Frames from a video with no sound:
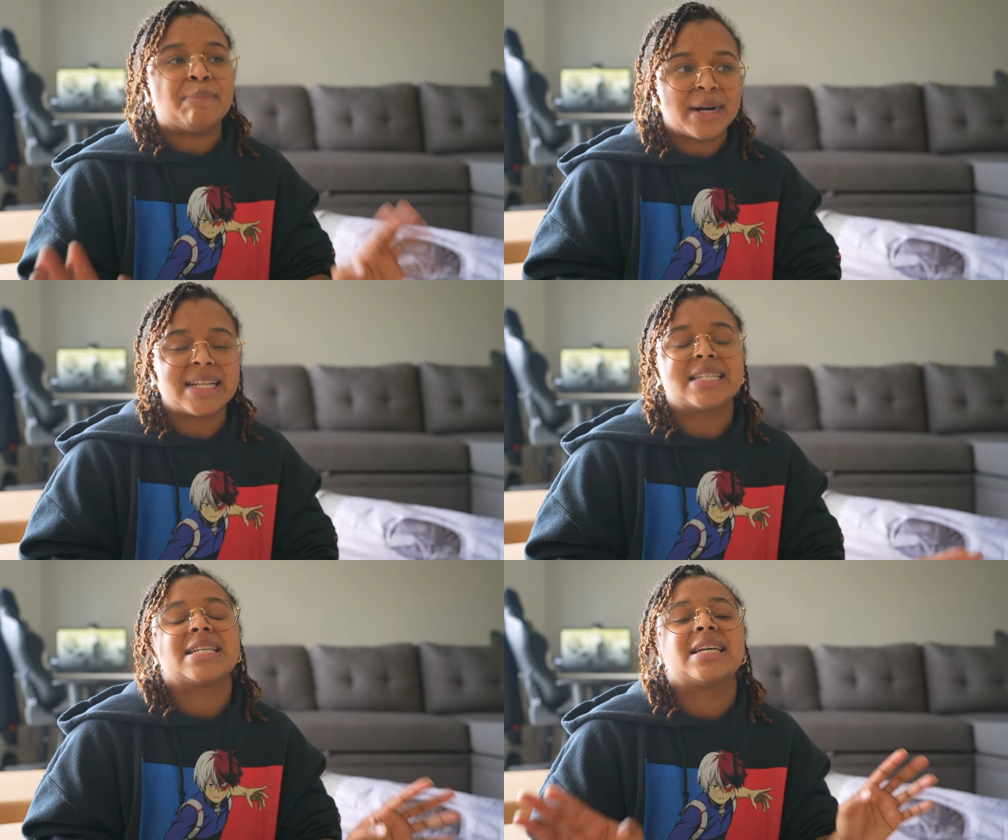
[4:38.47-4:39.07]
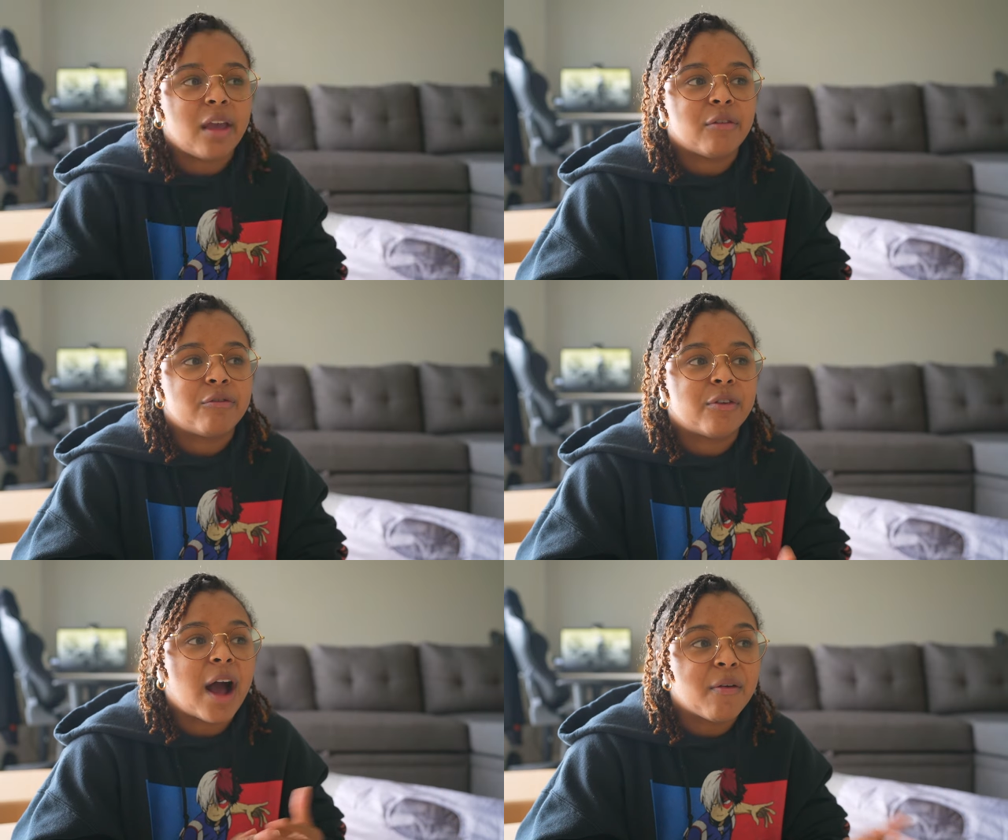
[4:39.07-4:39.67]
but they
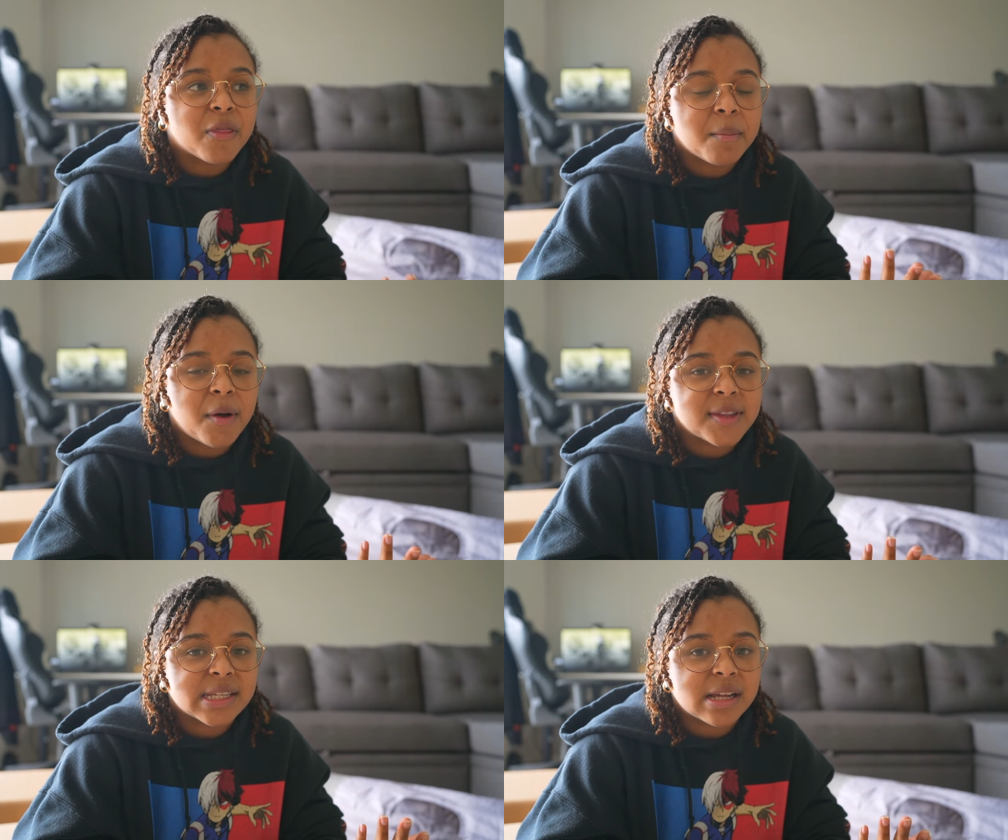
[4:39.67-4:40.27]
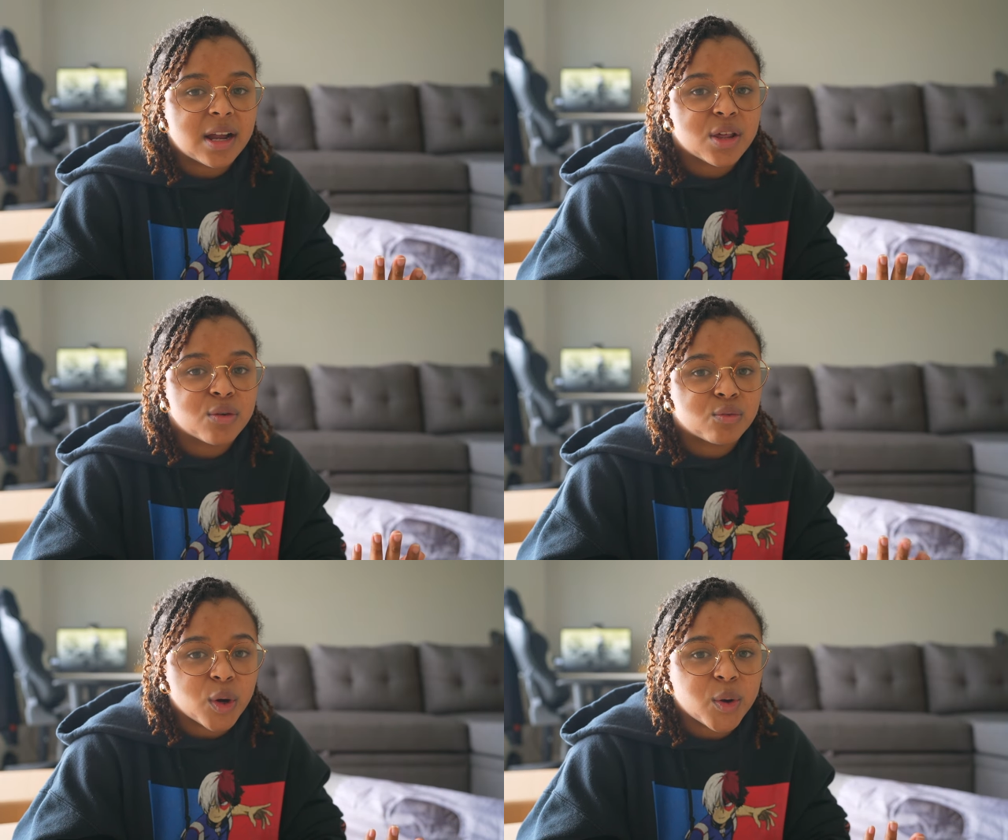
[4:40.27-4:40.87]
found them on the side
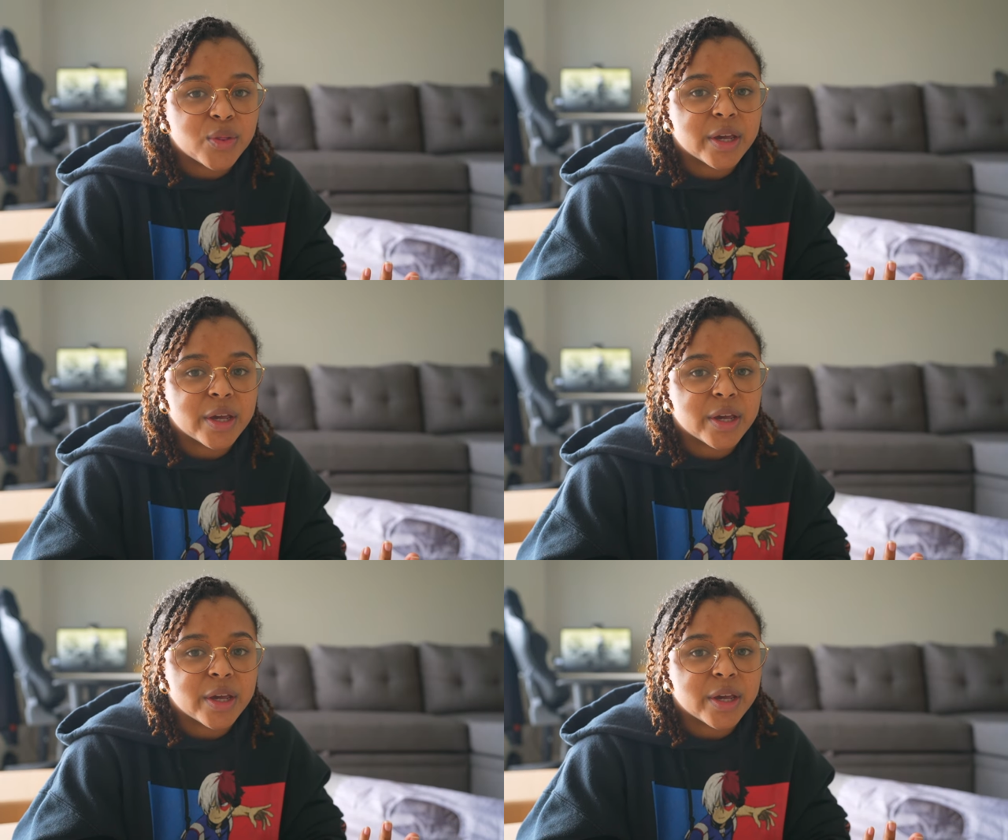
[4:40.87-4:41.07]
of the road.